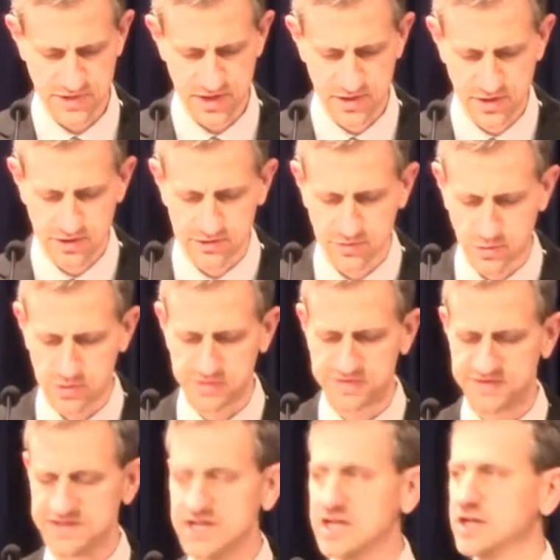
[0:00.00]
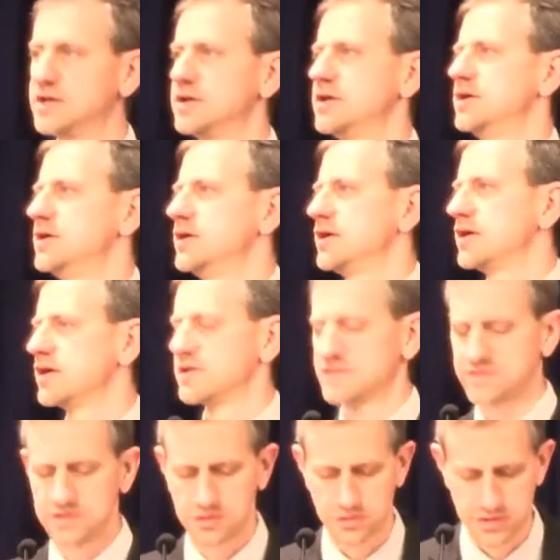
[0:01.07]
The word seek is
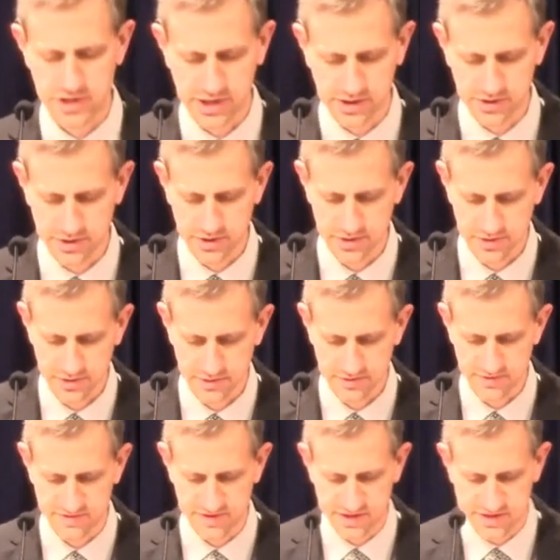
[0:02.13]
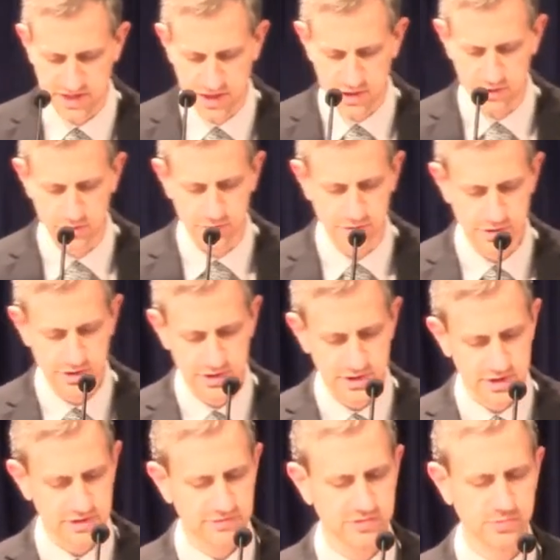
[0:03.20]
the Greek zeteo.
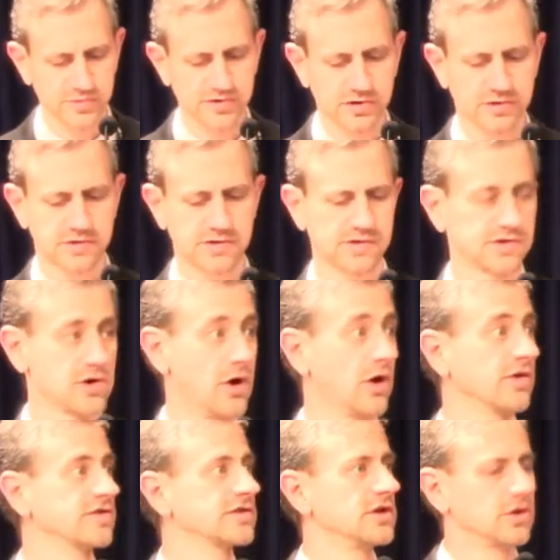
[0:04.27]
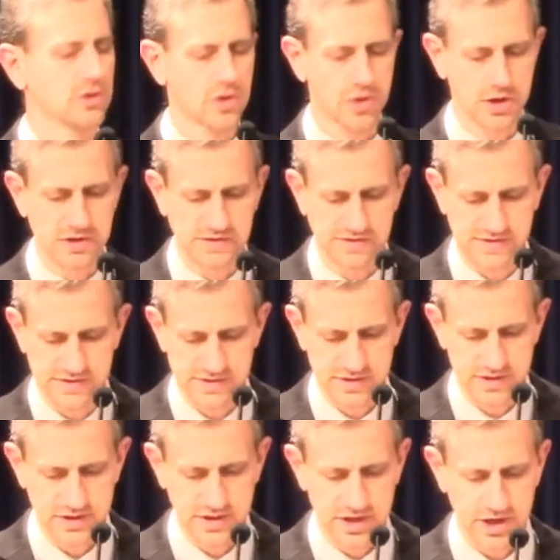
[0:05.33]
From Strong's Concordance,
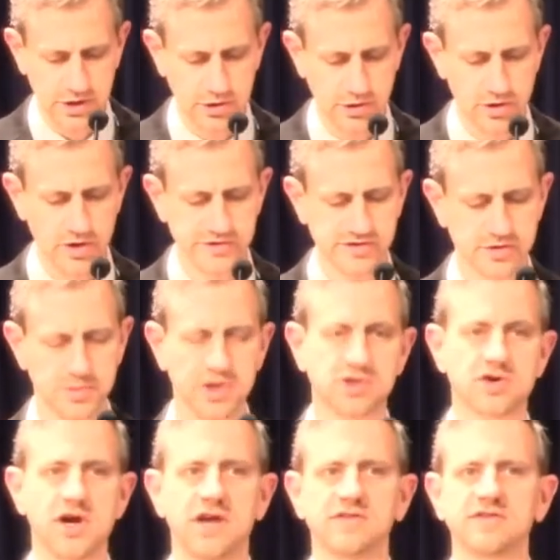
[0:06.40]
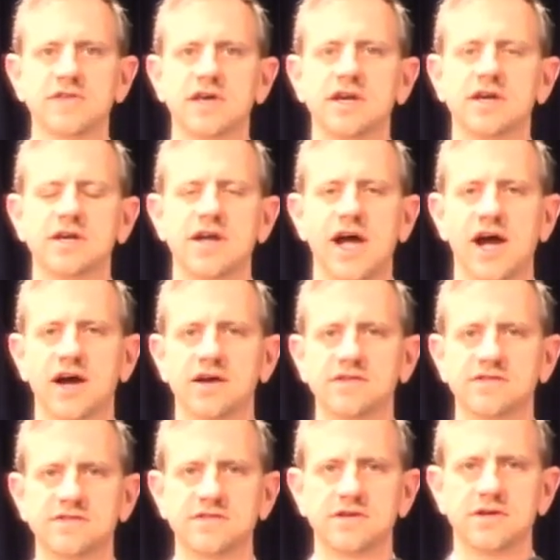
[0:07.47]
it could also be translated
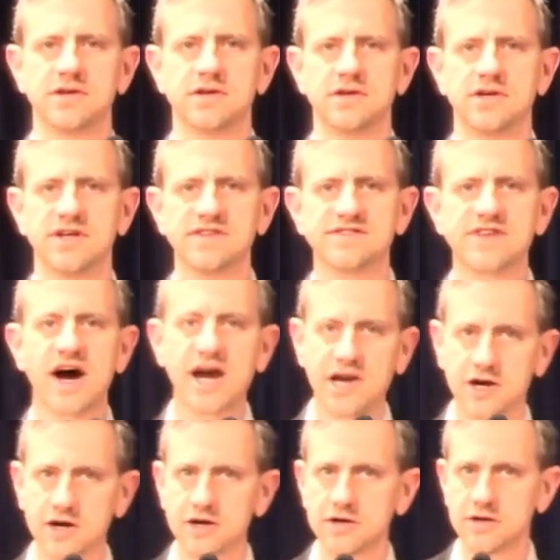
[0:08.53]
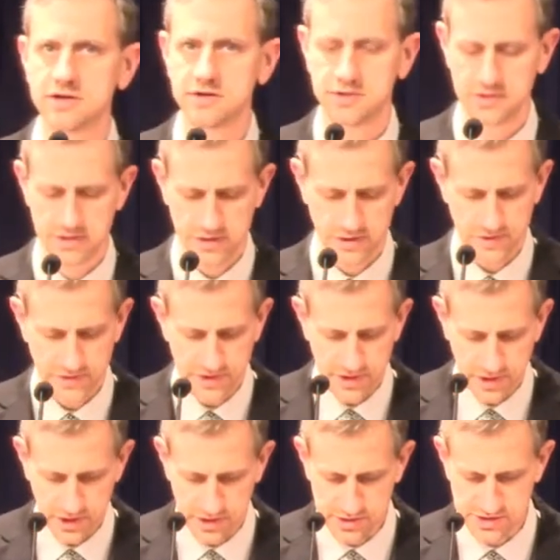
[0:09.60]
as desire,
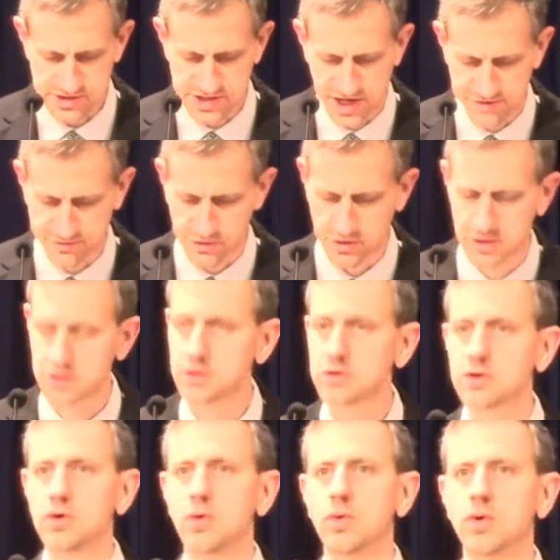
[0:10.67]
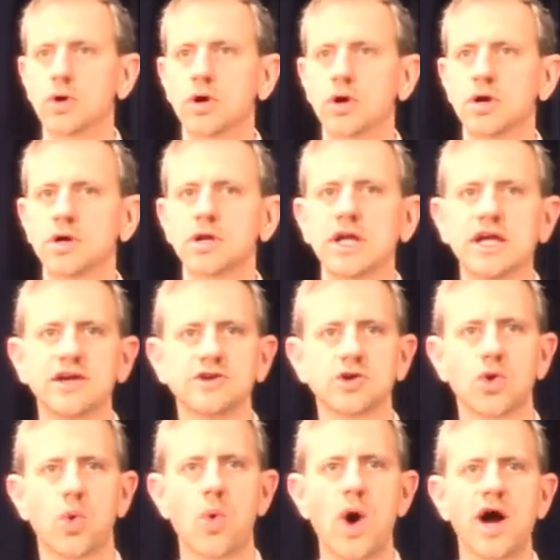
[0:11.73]
endeavor, or
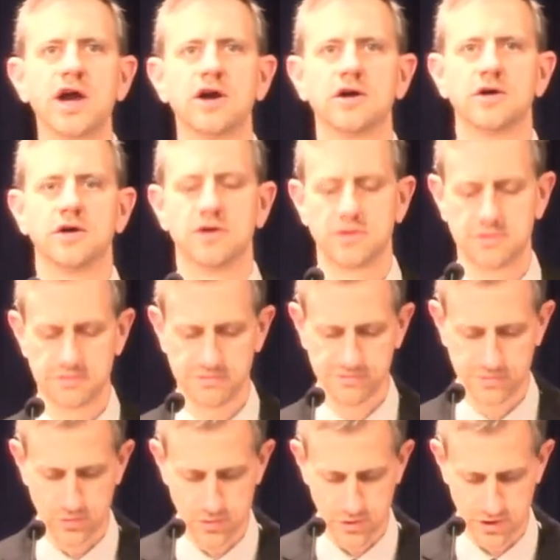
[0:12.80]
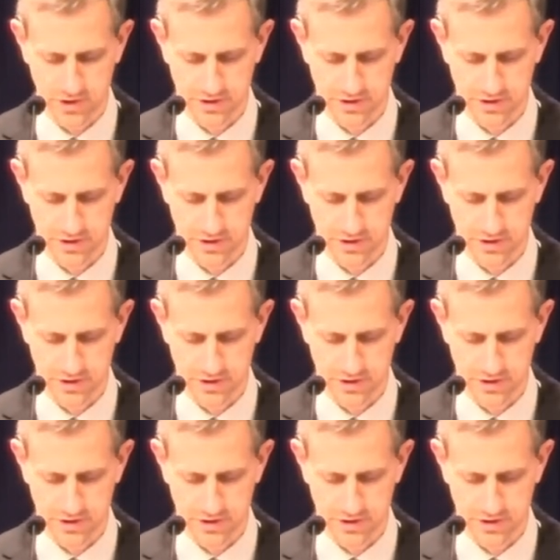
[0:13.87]
inquire for.